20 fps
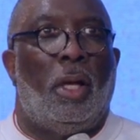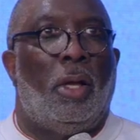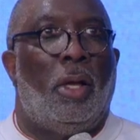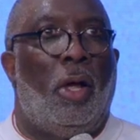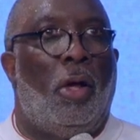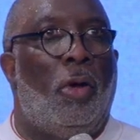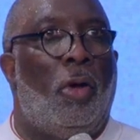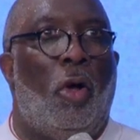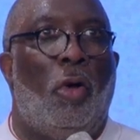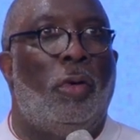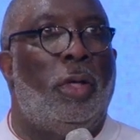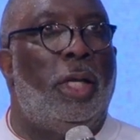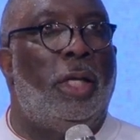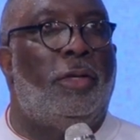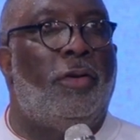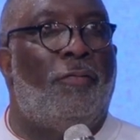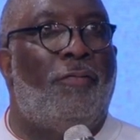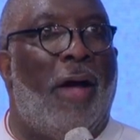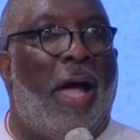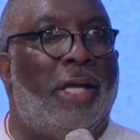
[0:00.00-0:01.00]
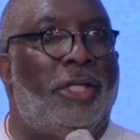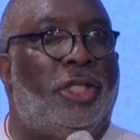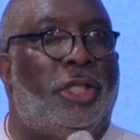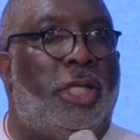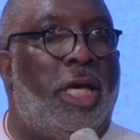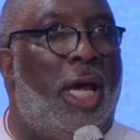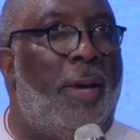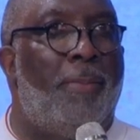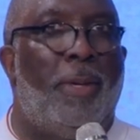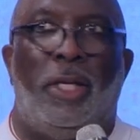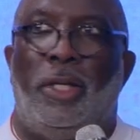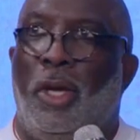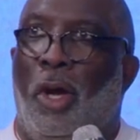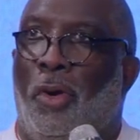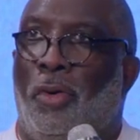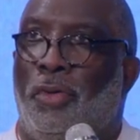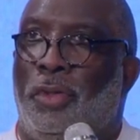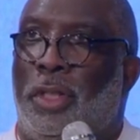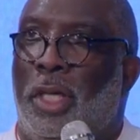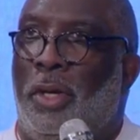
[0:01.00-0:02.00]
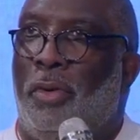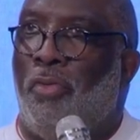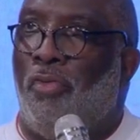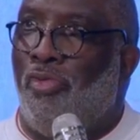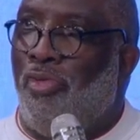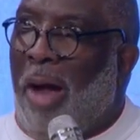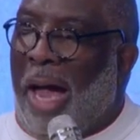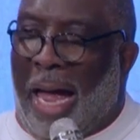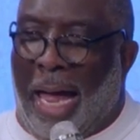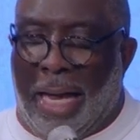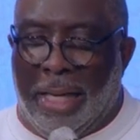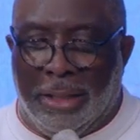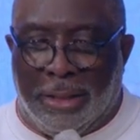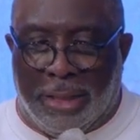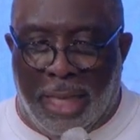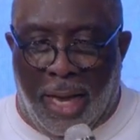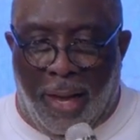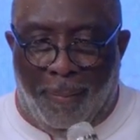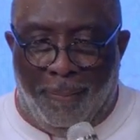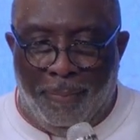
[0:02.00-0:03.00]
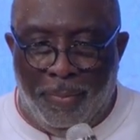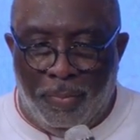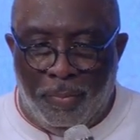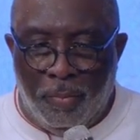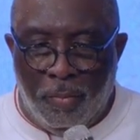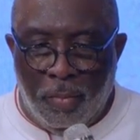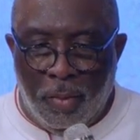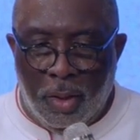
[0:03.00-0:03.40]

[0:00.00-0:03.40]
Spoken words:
Oh, only the vice chairman knows it. Rise up,